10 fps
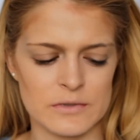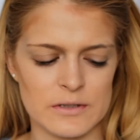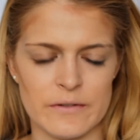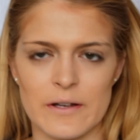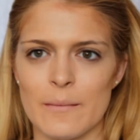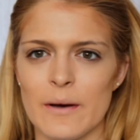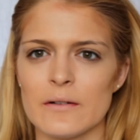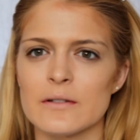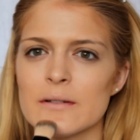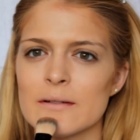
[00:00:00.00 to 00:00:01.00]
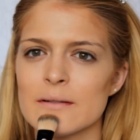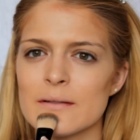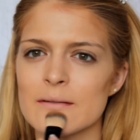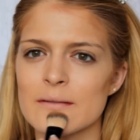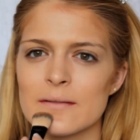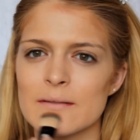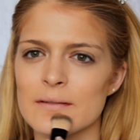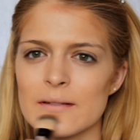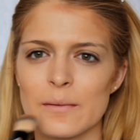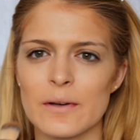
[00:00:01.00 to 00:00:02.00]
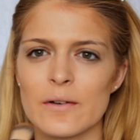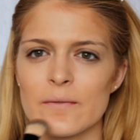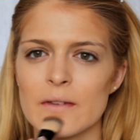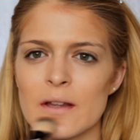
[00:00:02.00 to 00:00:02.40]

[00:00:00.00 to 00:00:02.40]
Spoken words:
You can come out. There we go.